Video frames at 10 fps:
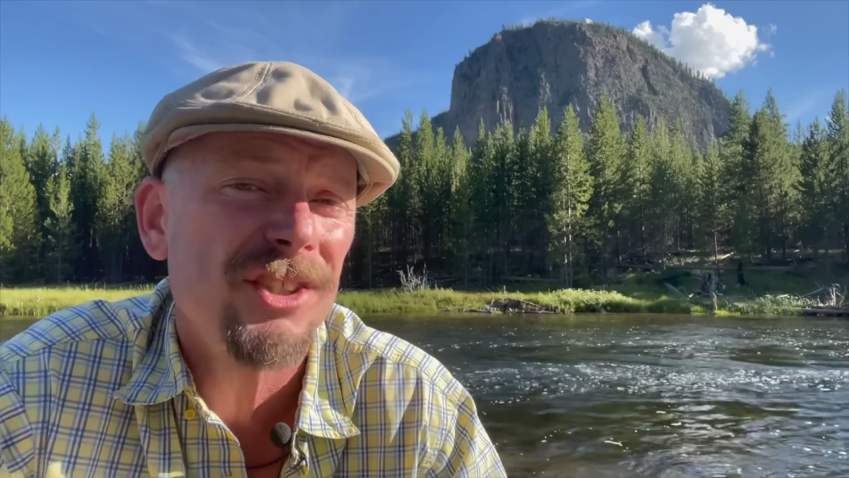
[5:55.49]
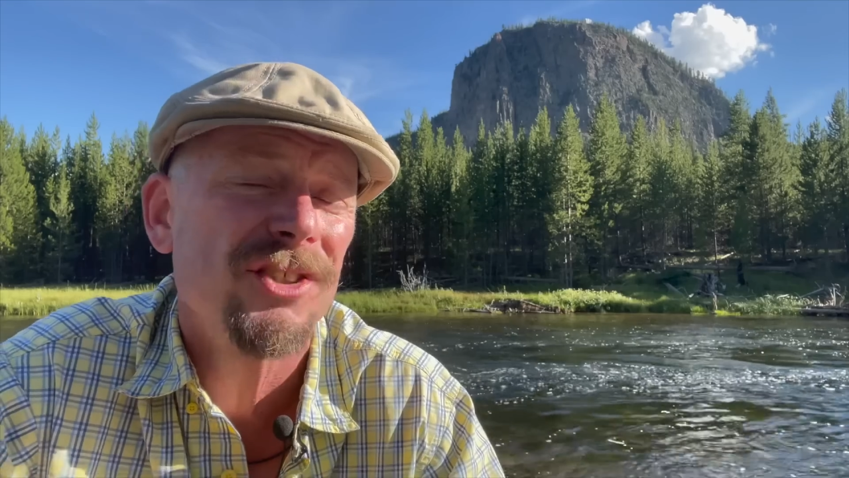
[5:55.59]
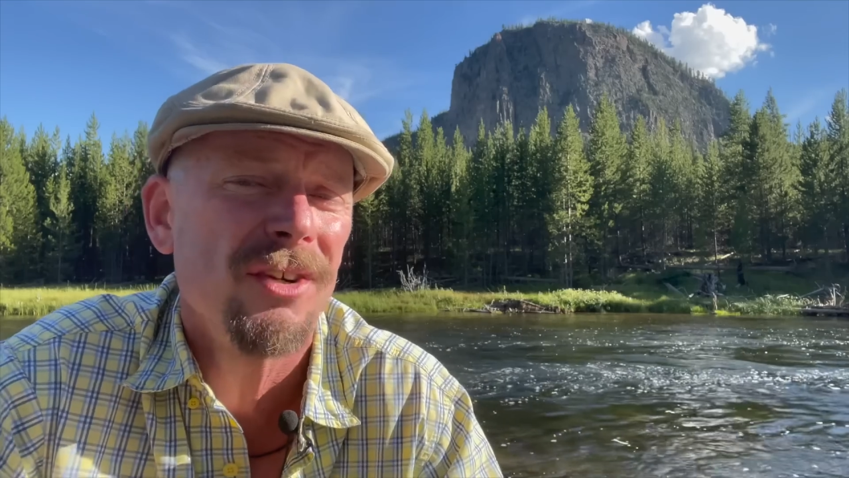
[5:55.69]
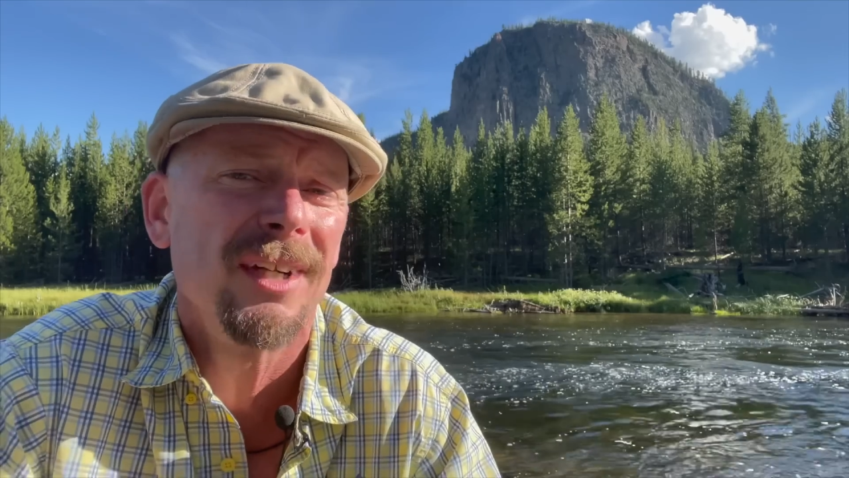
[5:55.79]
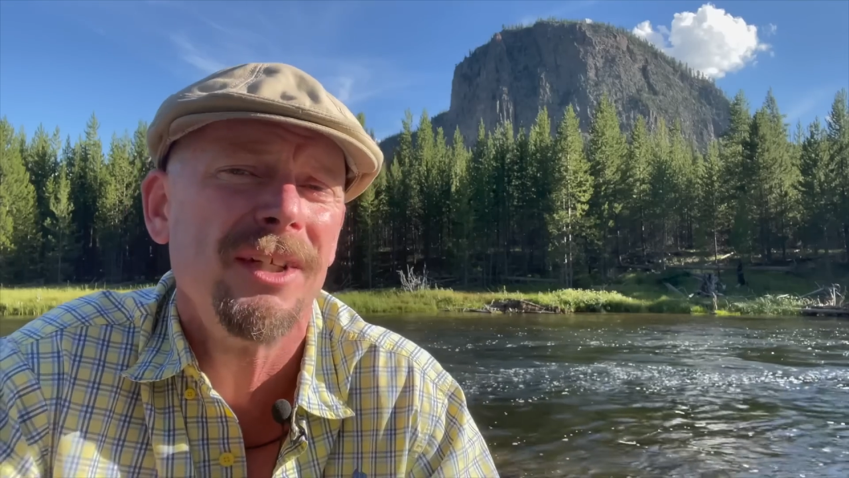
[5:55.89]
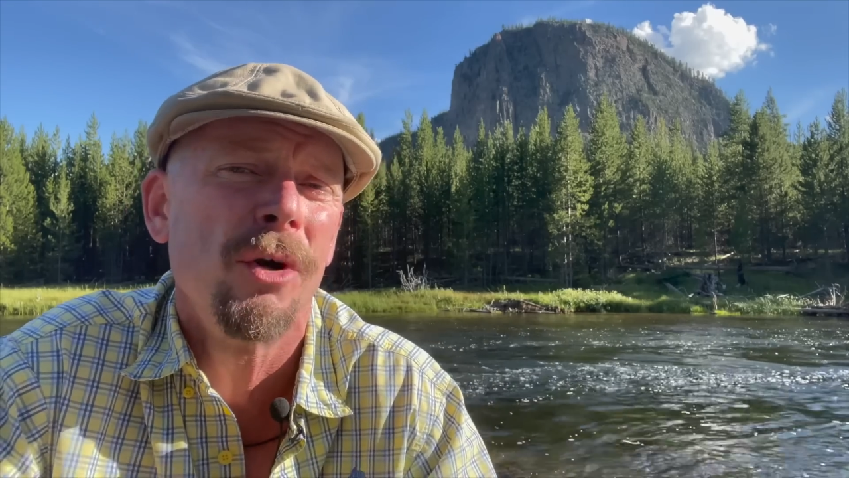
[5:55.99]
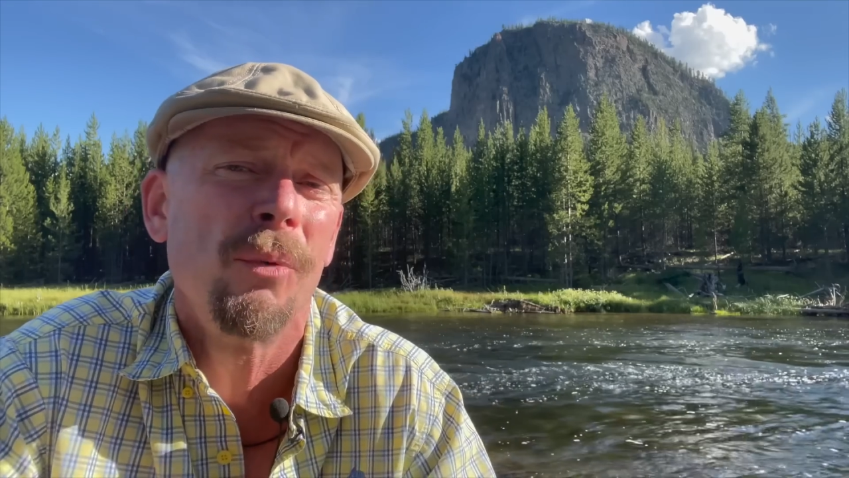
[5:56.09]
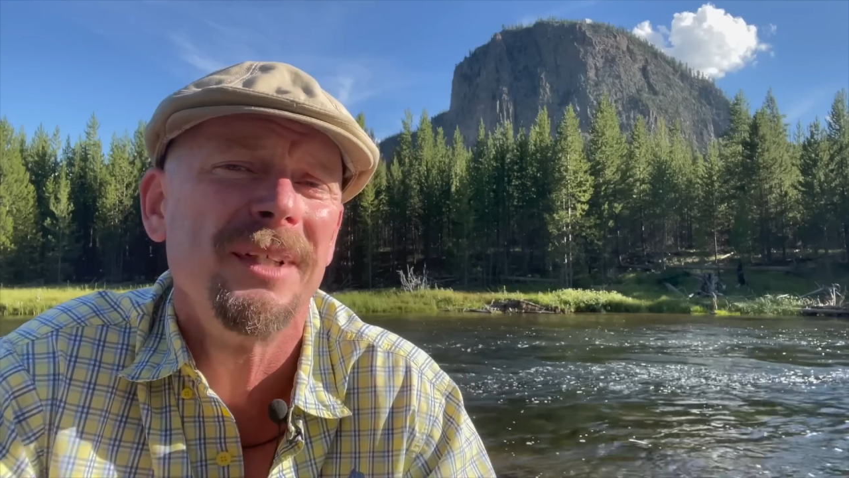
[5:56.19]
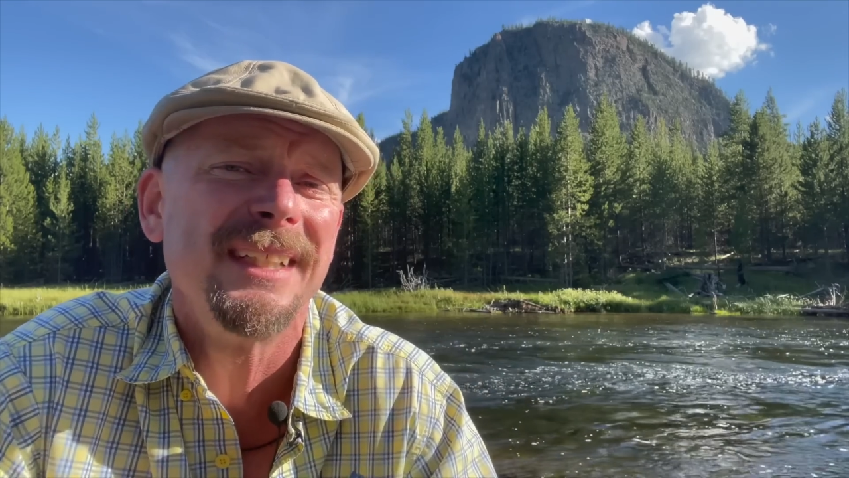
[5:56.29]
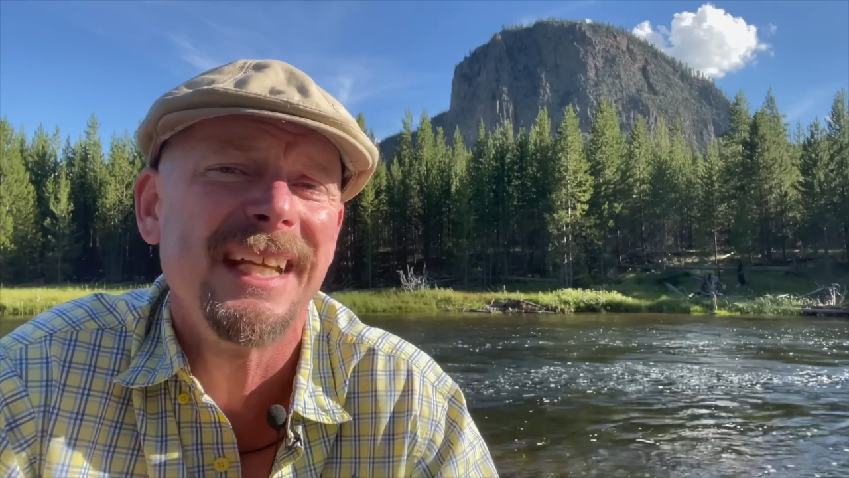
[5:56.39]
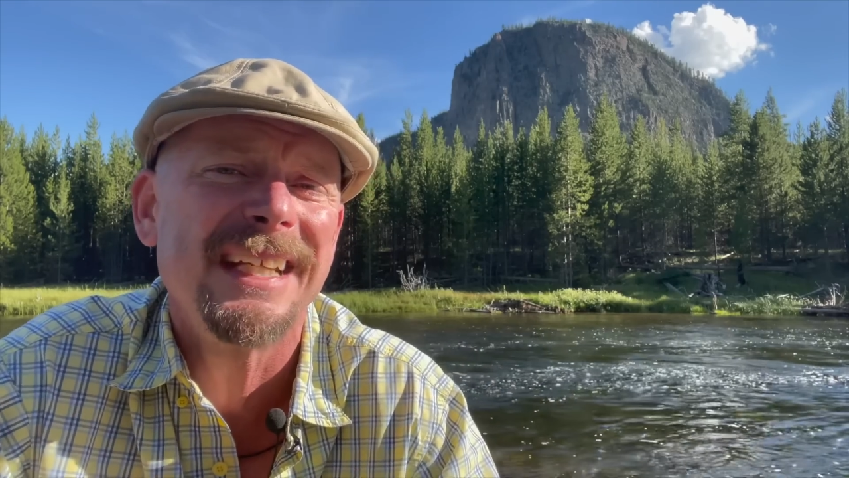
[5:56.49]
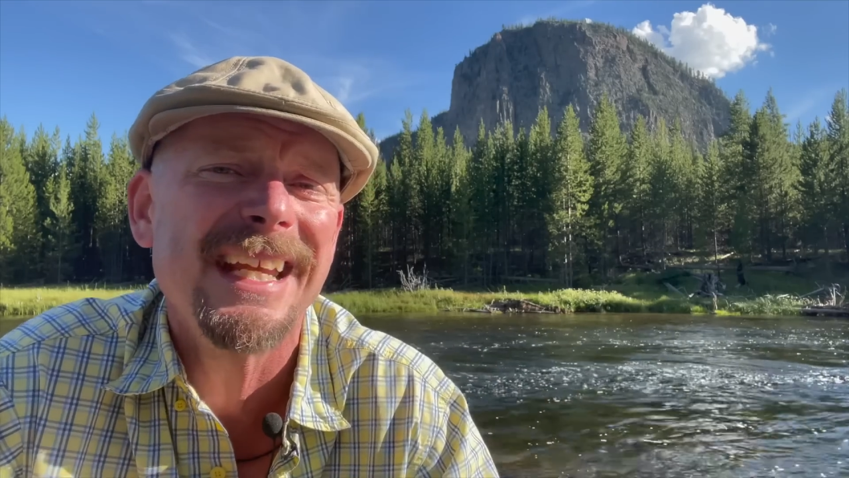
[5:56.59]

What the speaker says: certainly don't want to get